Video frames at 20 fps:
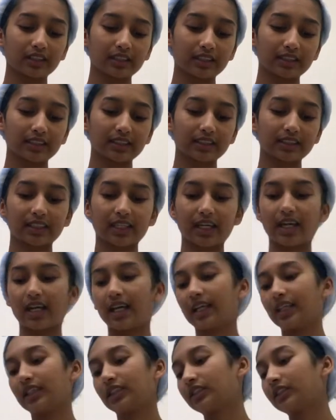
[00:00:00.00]
This is
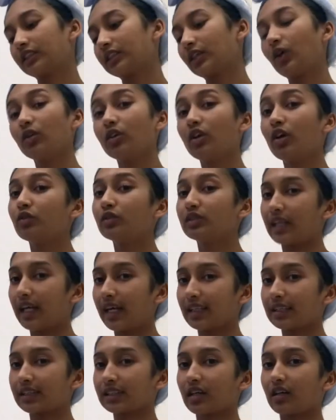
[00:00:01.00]
a solo
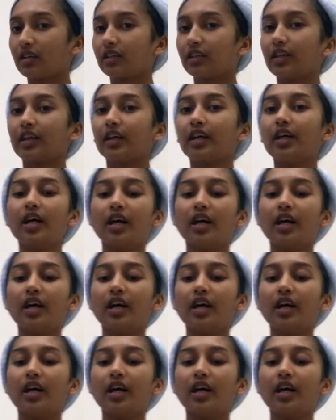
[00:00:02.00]
dance color.